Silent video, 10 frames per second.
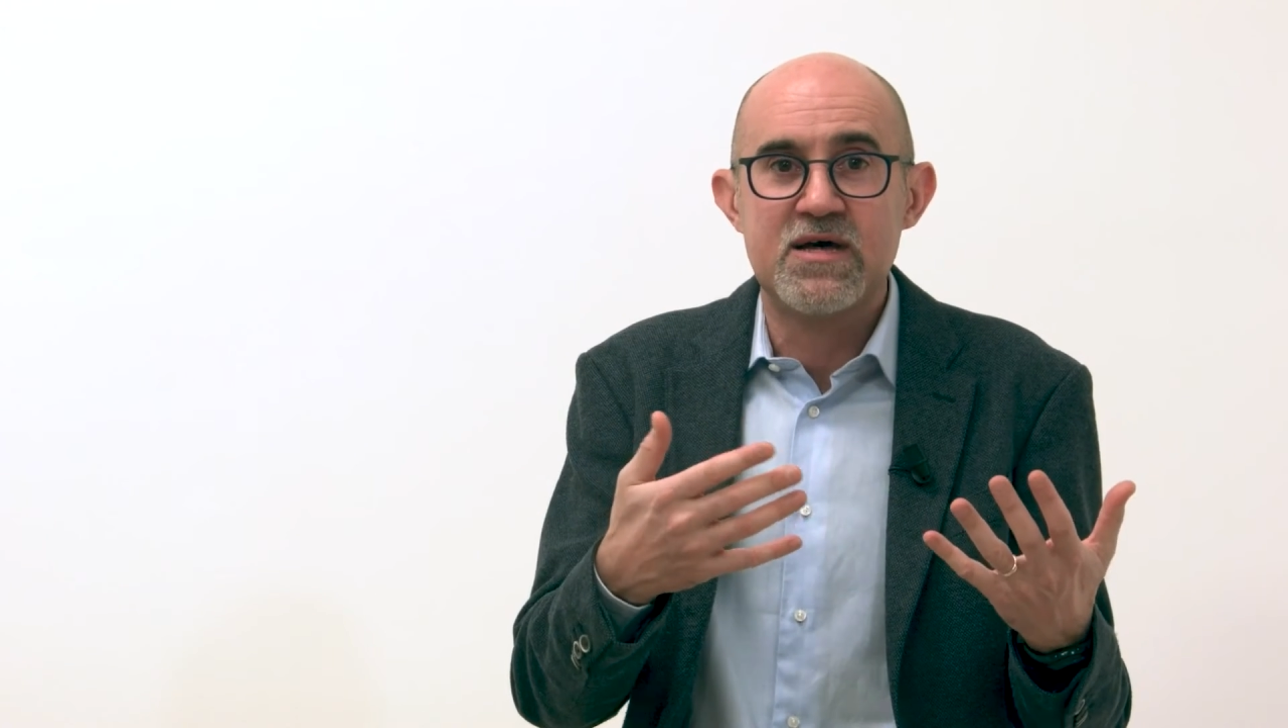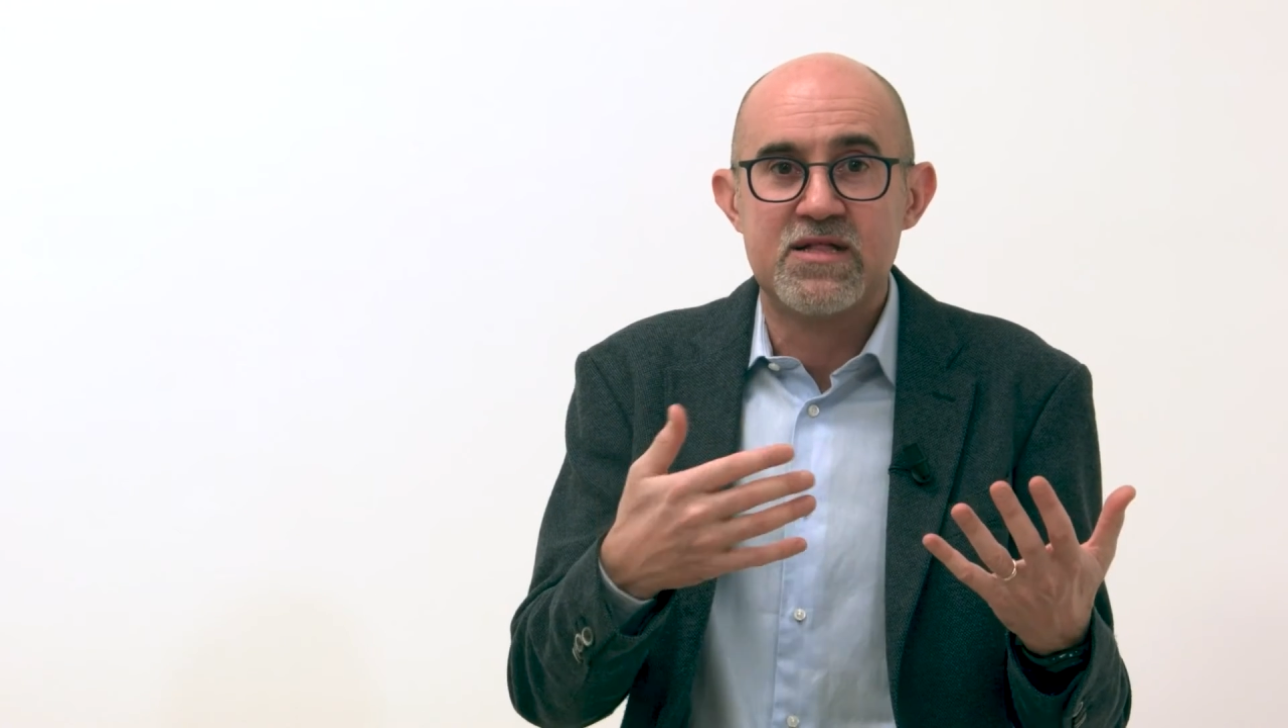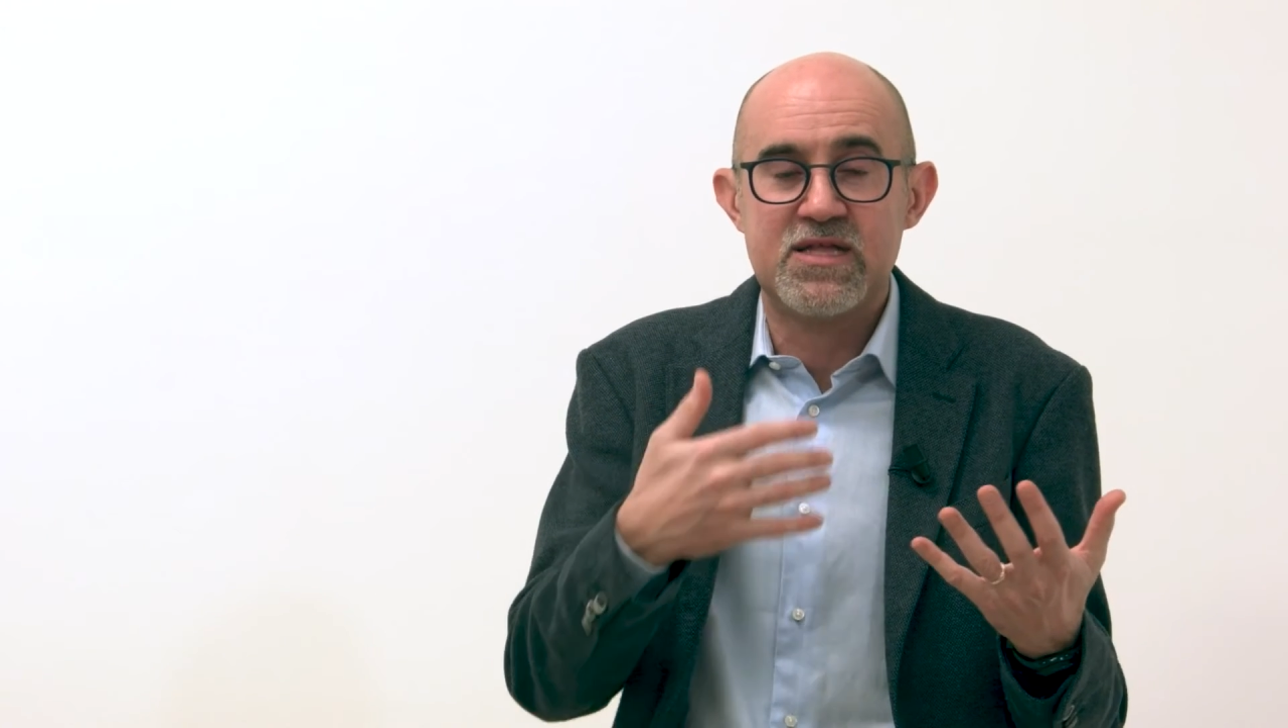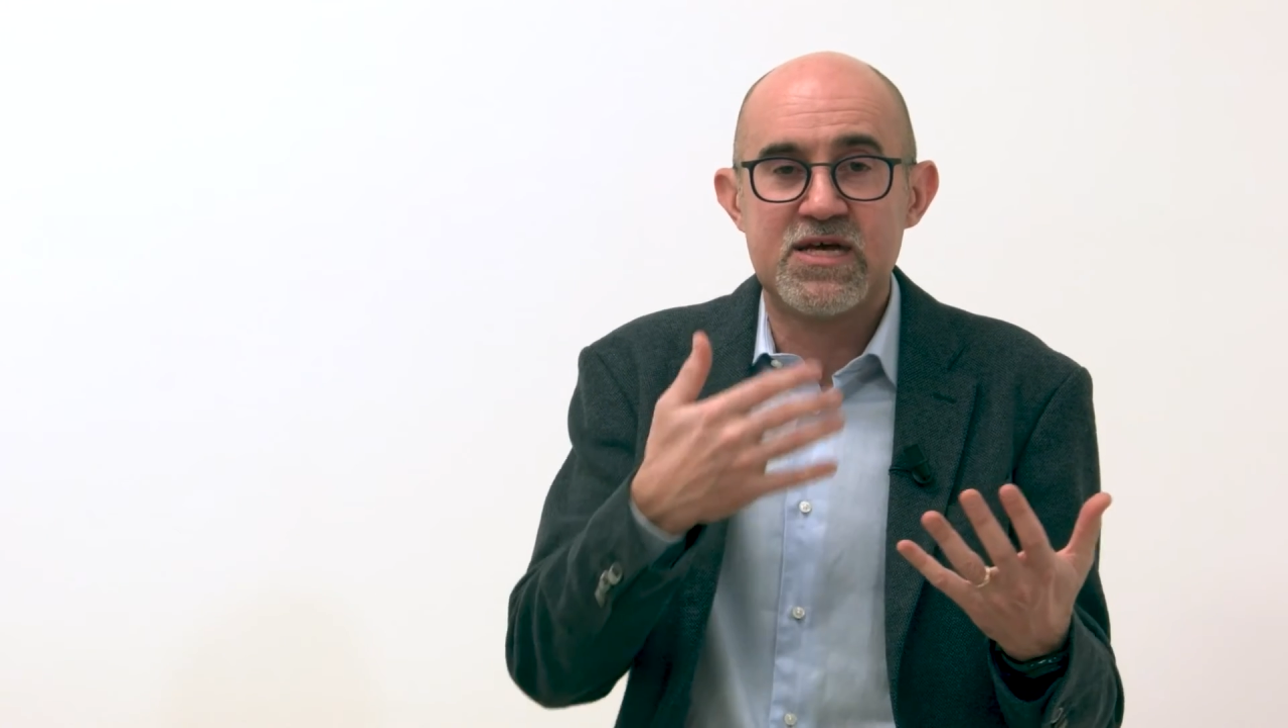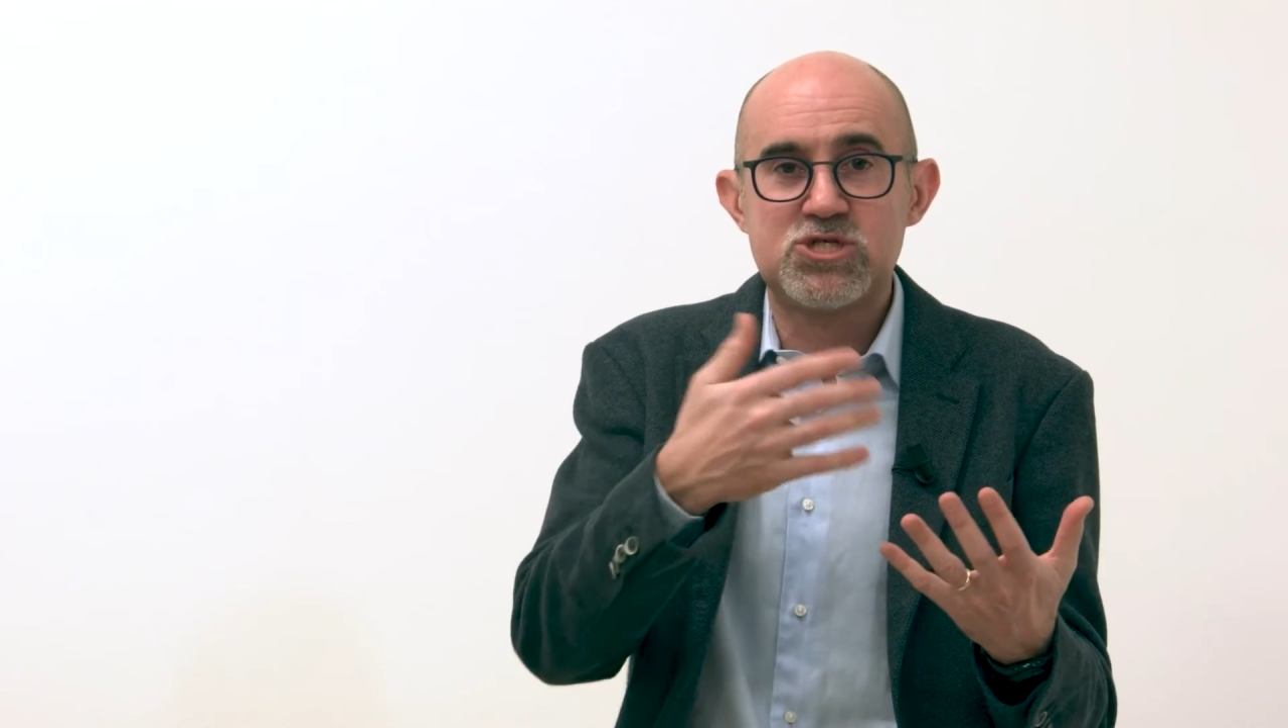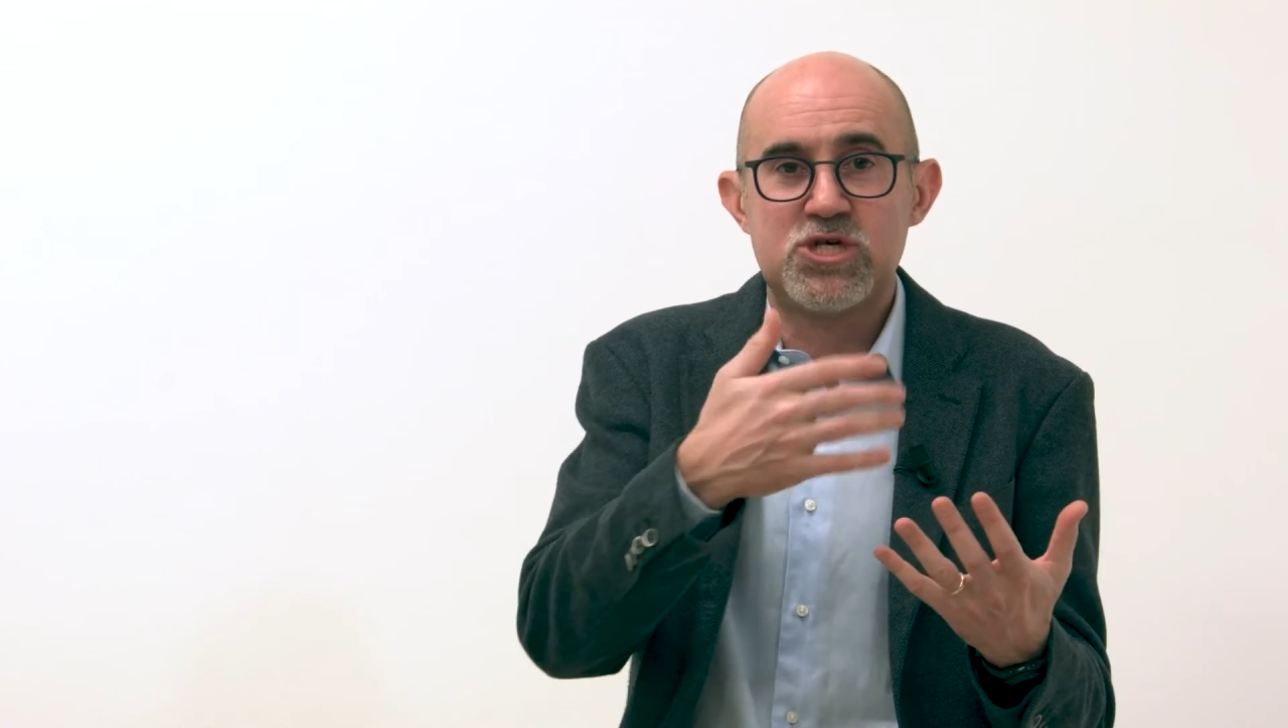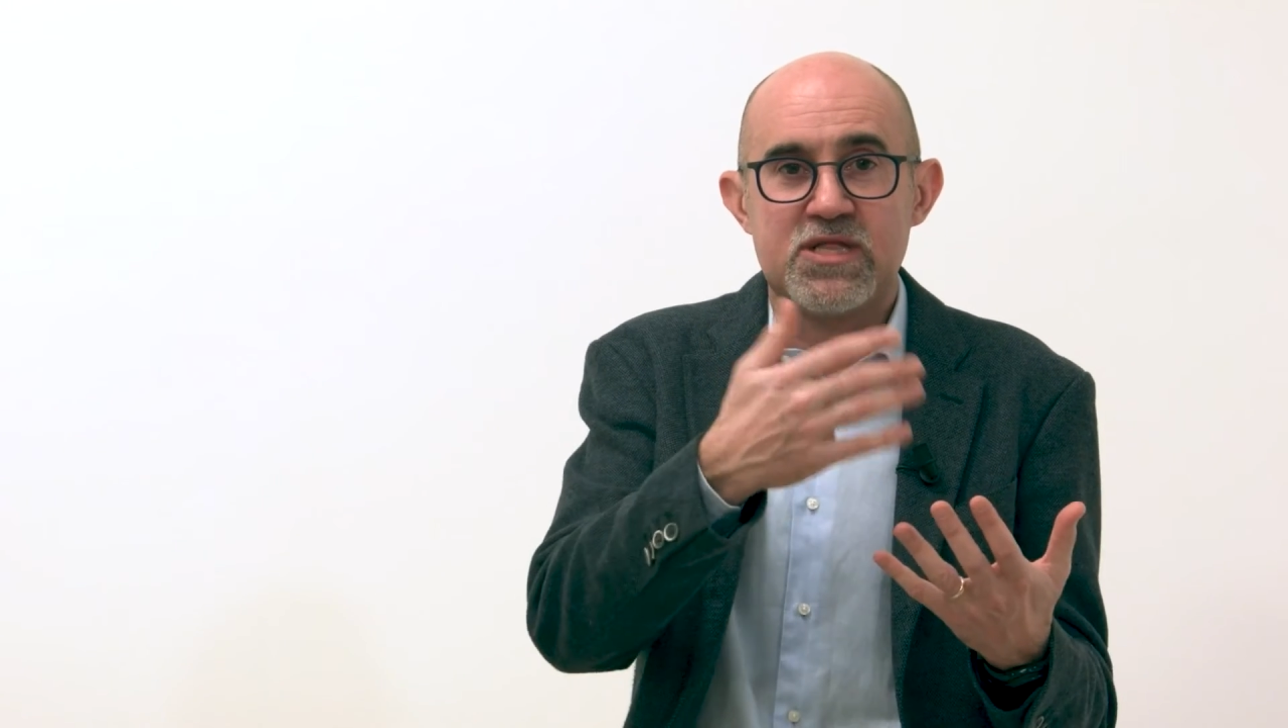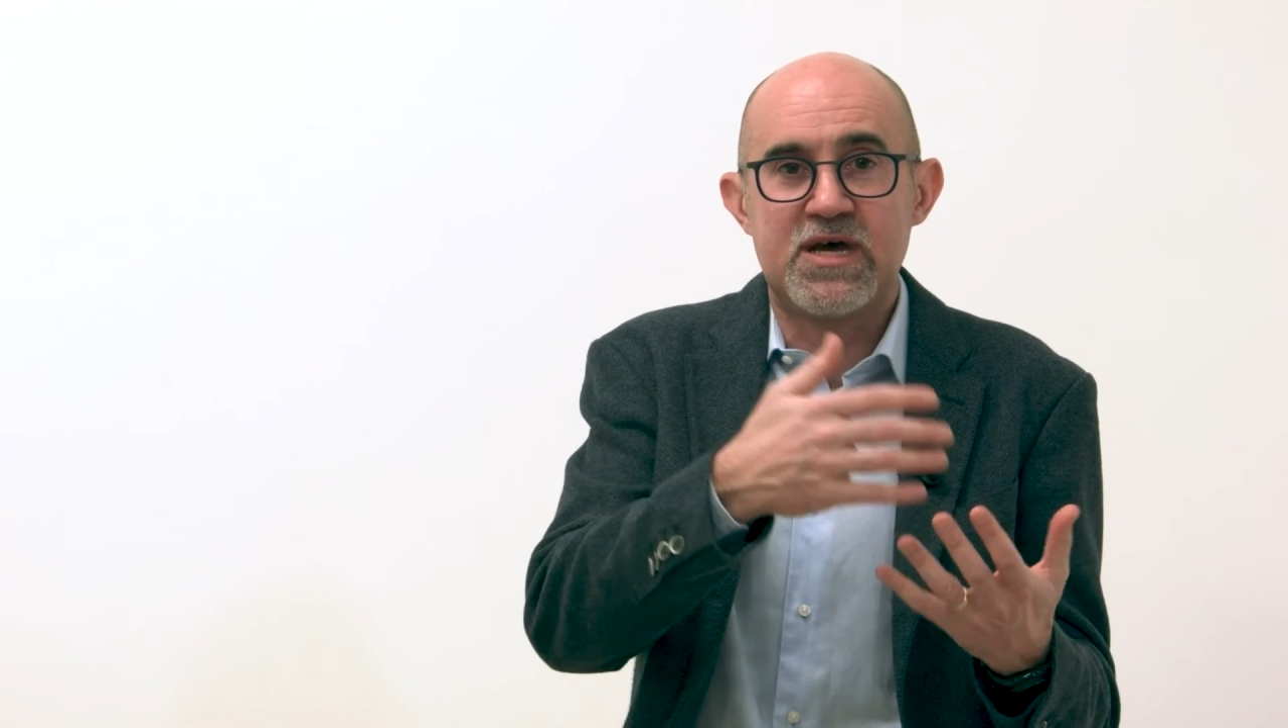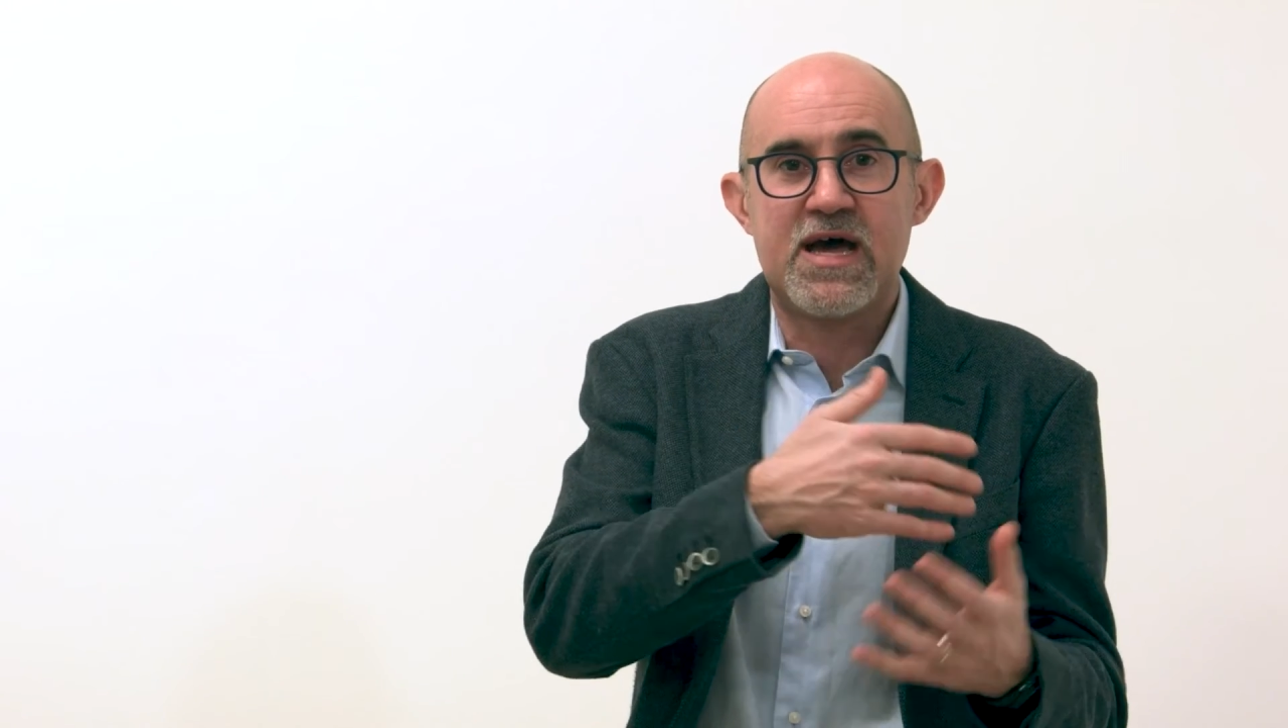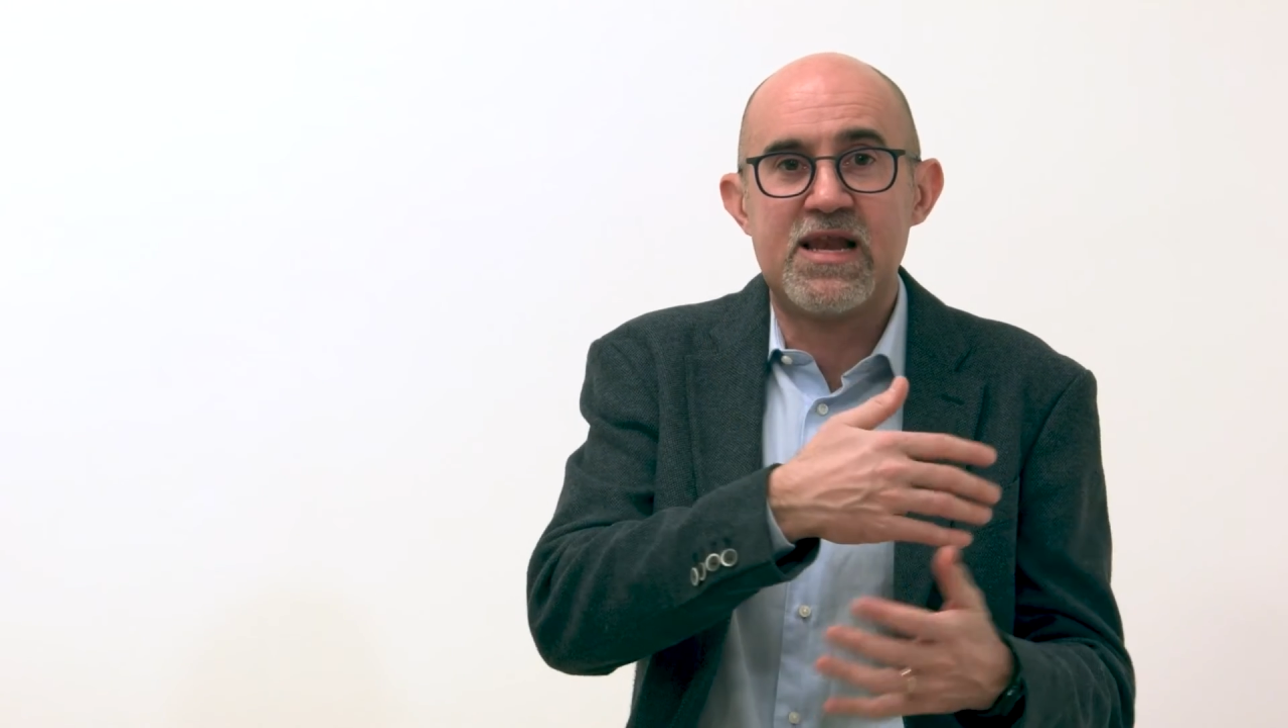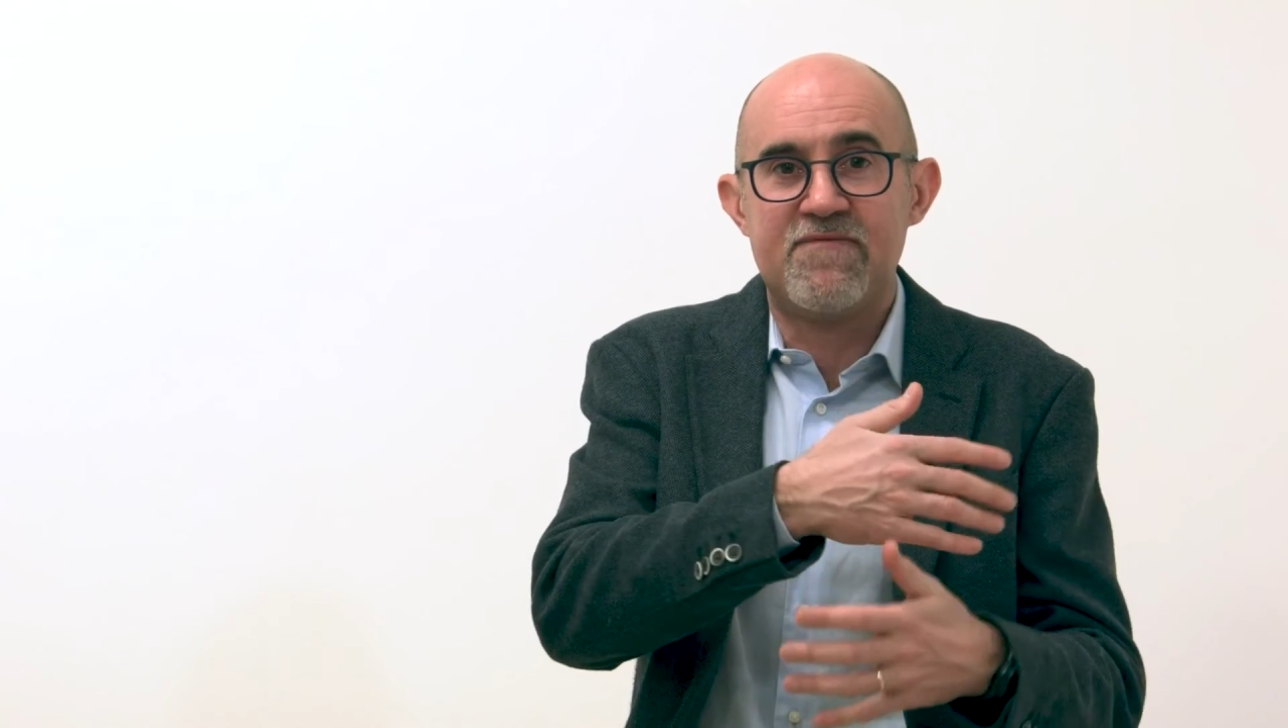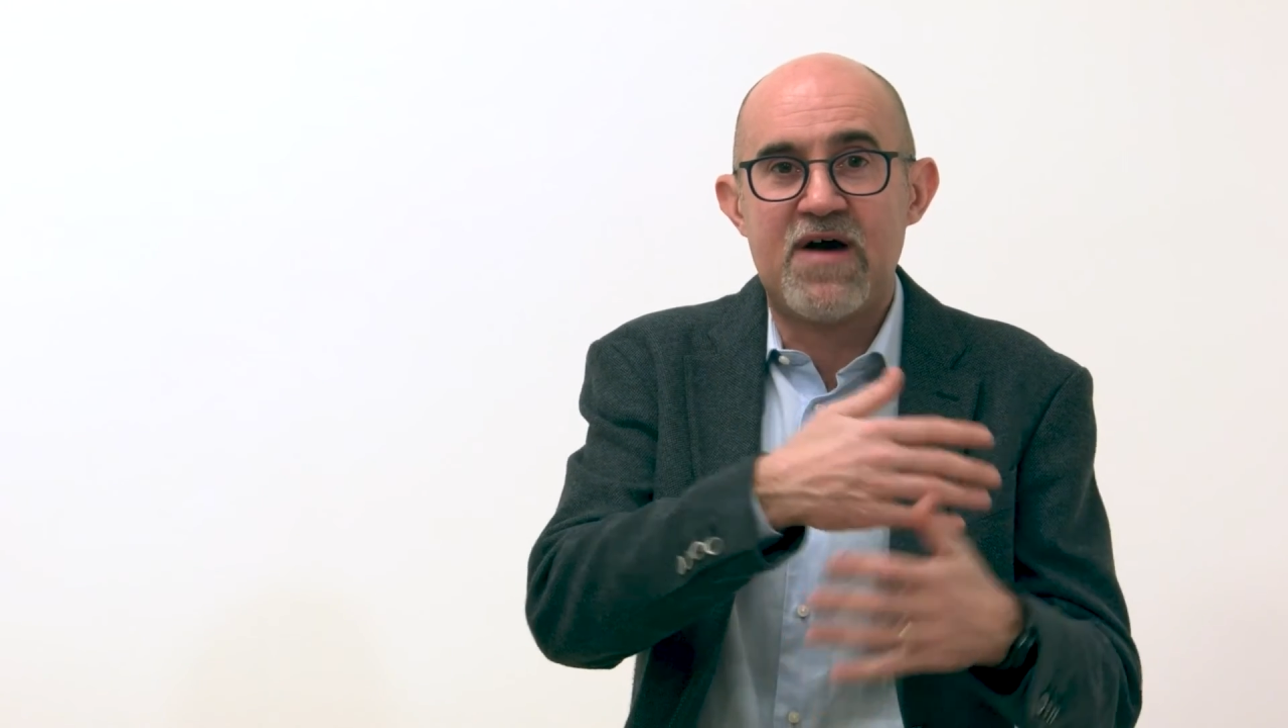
access the